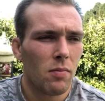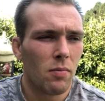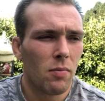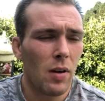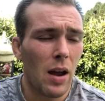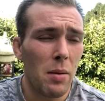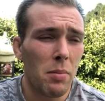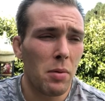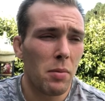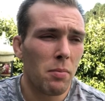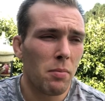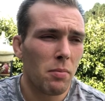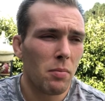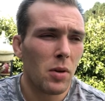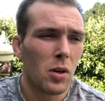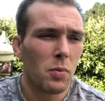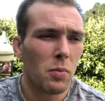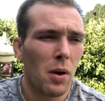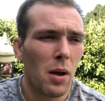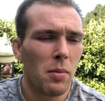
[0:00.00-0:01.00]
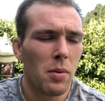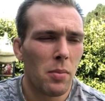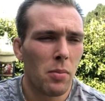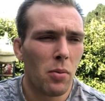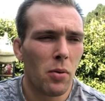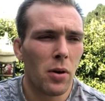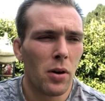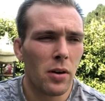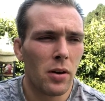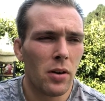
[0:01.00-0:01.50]
fiber is probably
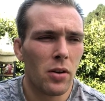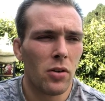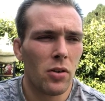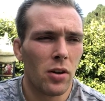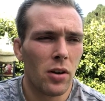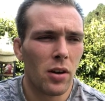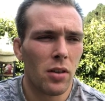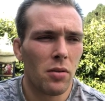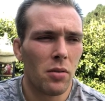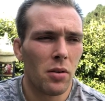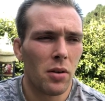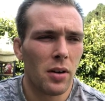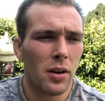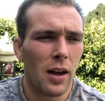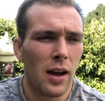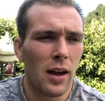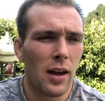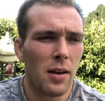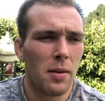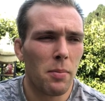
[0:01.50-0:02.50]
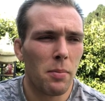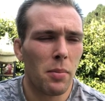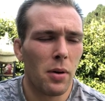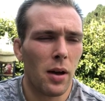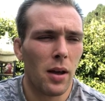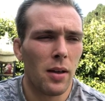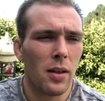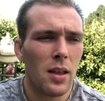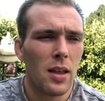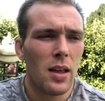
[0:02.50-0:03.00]
important and you should get through your diet,
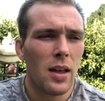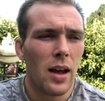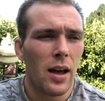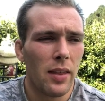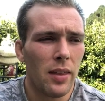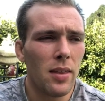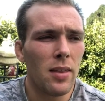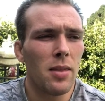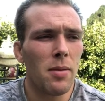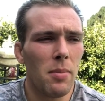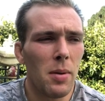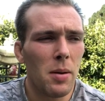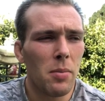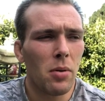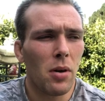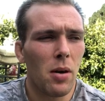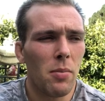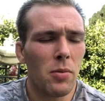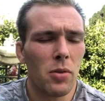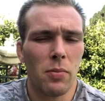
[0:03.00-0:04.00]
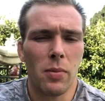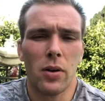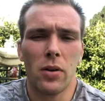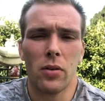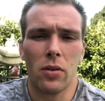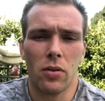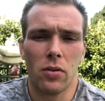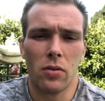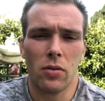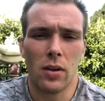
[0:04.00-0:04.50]
but I think the main problem is
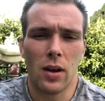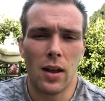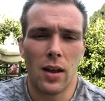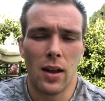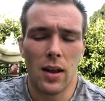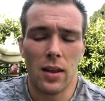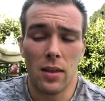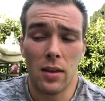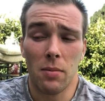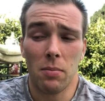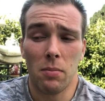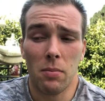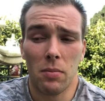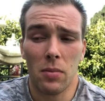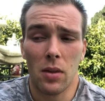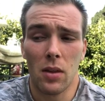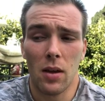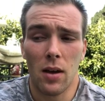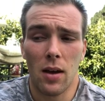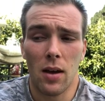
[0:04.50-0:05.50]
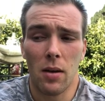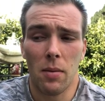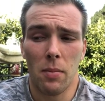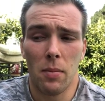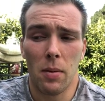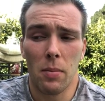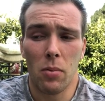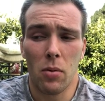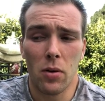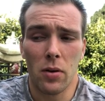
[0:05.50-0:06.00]
minerals. I think the
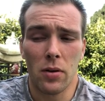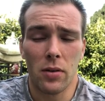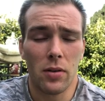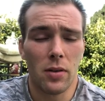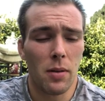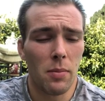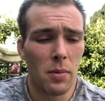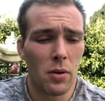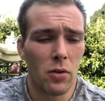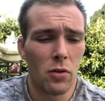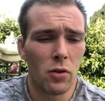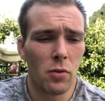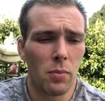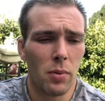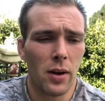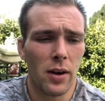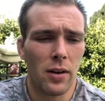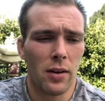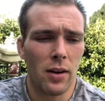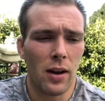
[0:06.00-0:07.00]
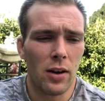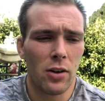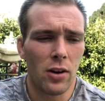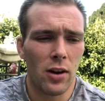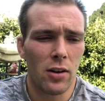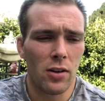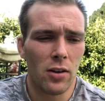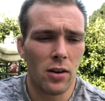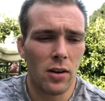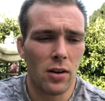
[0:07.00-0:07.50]
importance that minerals play in
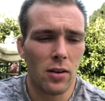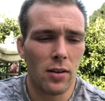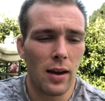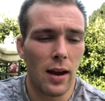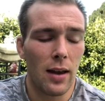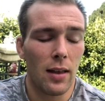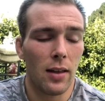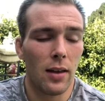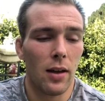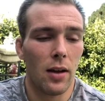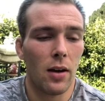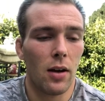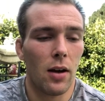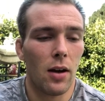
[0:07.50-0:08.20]
digestion is highly